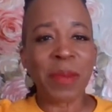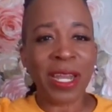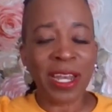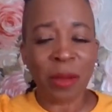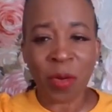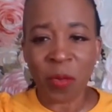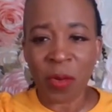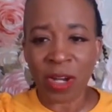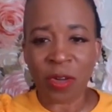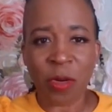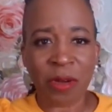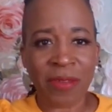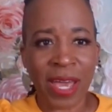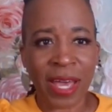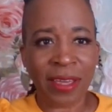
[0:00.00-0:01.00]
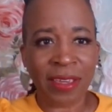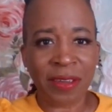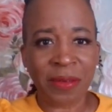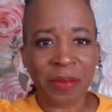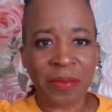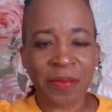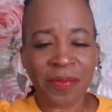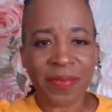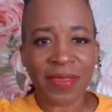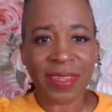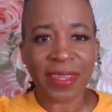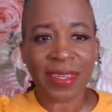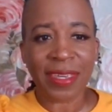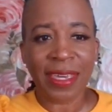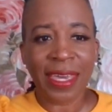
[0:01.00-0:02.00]
number 1 core value.
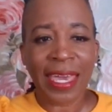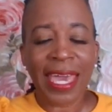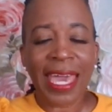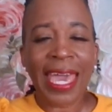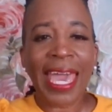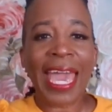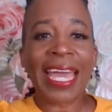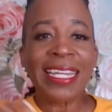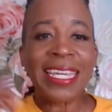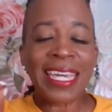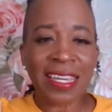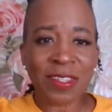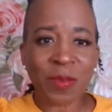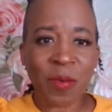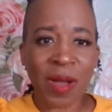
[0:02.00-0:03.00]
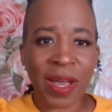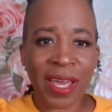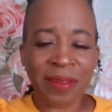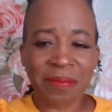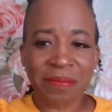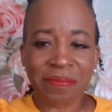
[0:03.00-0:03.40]
And guess what?